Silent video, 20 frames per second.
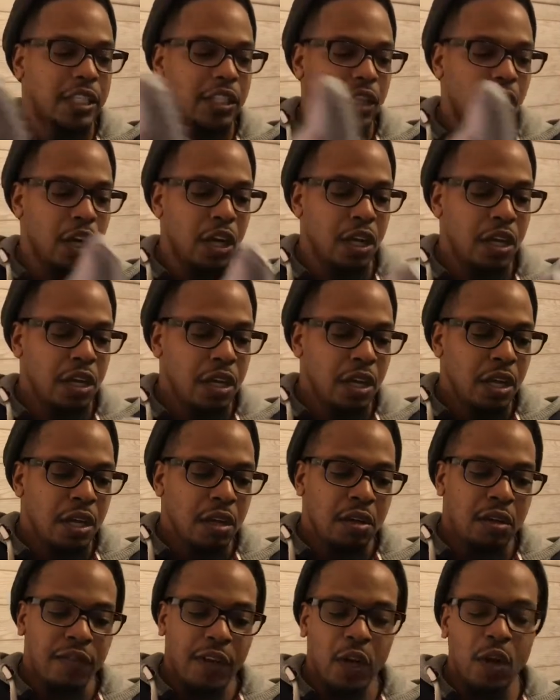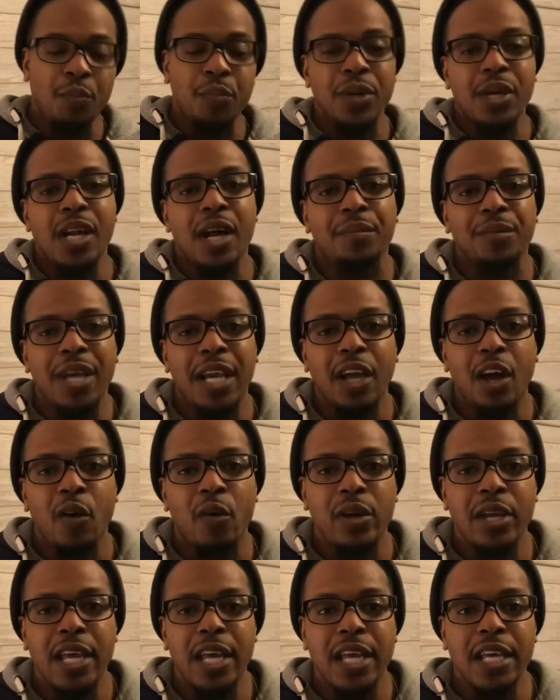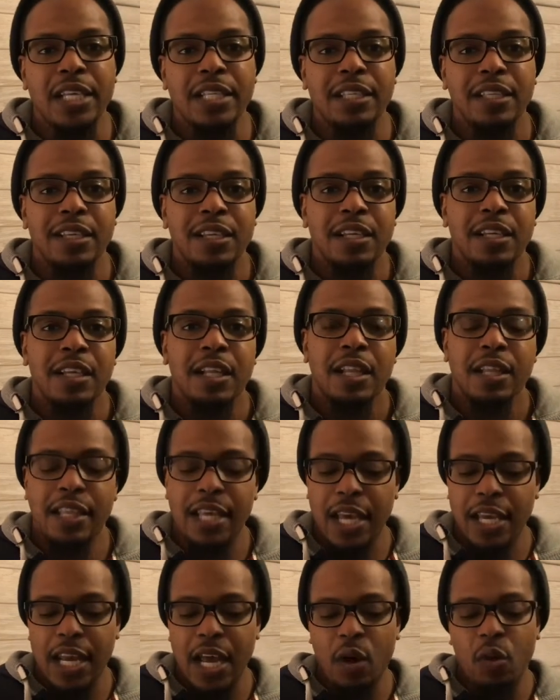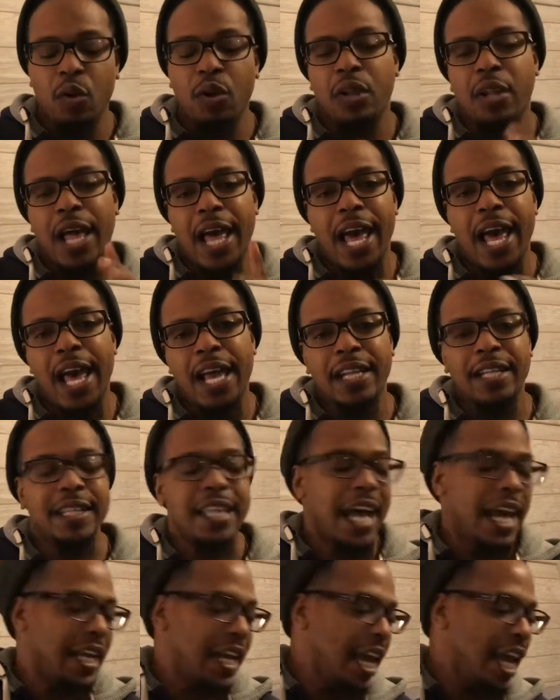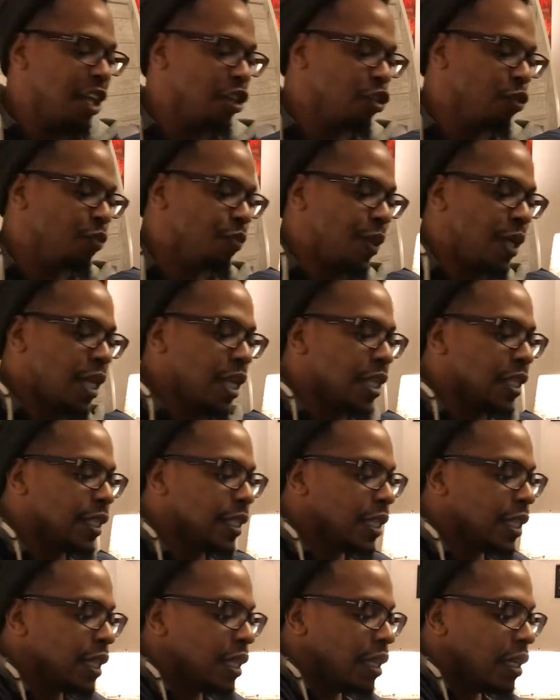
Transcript: So if I don't put it up like how it is, then I will add that extra piece